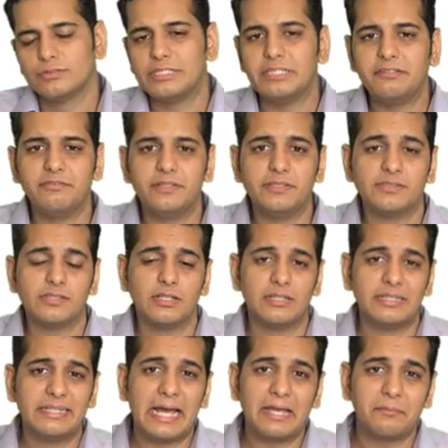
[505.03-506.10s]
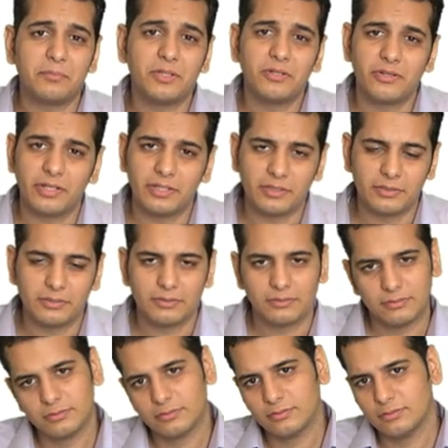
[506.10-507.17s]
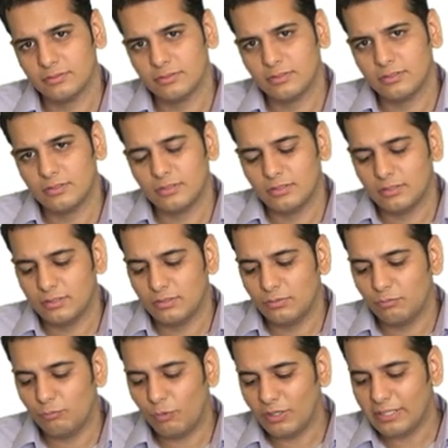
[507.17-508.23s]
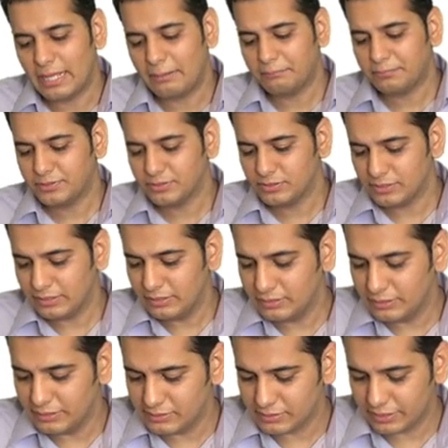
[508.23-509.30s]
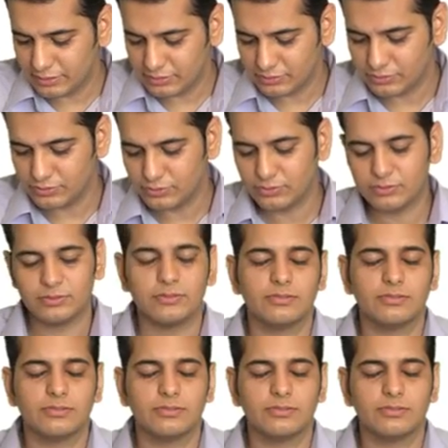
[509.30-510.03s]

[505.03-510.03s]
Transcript: TVs, diamond ring. What happens in these cases?